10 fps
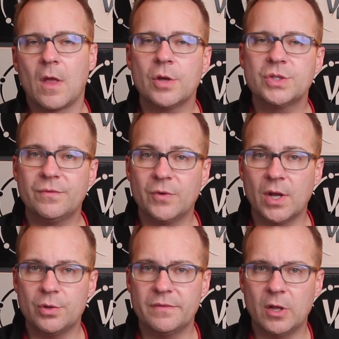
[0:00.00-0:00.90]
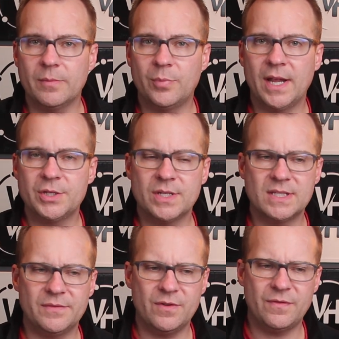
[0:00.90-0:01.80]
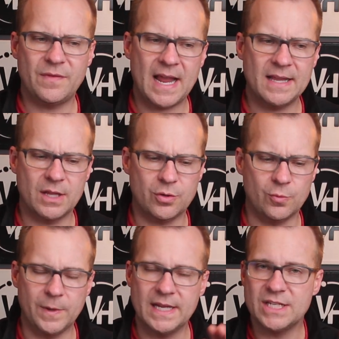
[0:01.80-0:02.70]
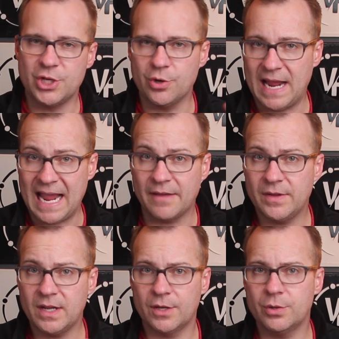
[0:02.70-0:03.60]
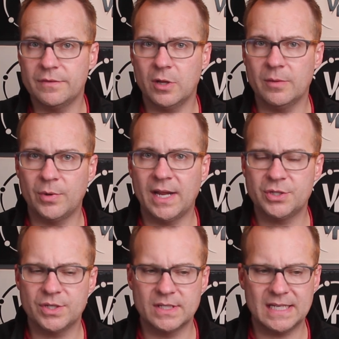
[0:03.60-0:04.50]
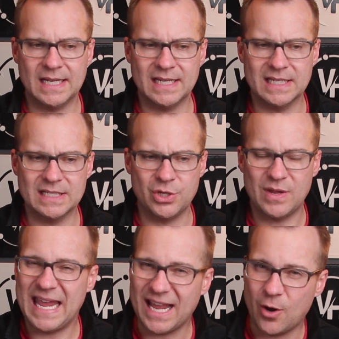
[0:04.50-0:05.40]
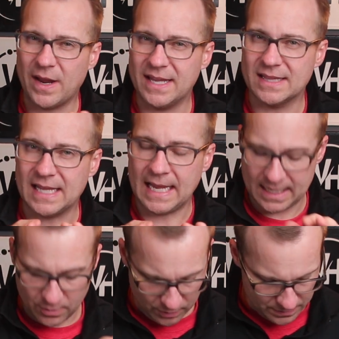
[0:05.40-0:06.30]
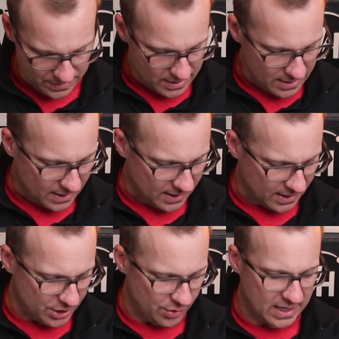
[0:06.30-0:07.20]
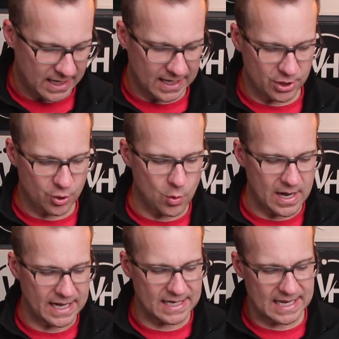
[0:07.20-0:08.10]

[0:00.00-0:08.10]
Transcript: Also, for underdeveloped branches, if you find that the reason you're having underdeveloped branches is you can't quite get the angle, you can't quite